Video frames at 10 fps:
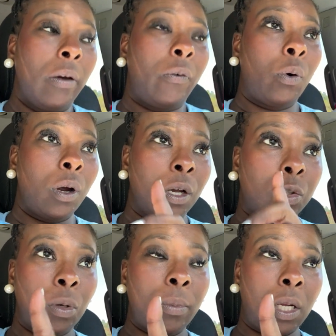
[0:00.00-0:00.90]
for
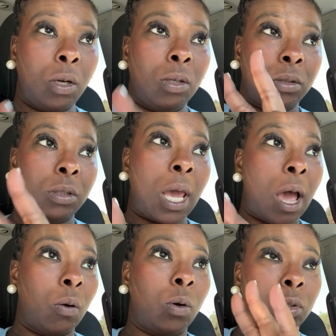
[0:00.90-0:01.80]
swim clothes,
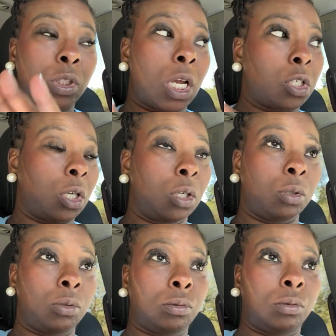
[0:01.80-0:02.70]
towel, change of
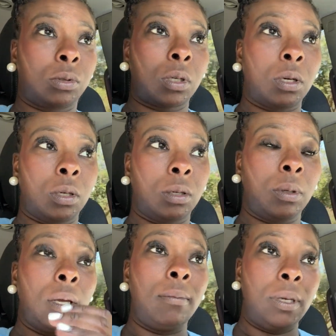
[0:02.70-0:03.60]
clothes,
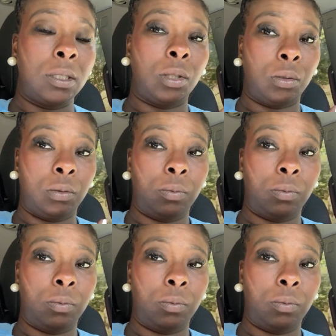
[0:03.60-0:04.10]
um, and me too.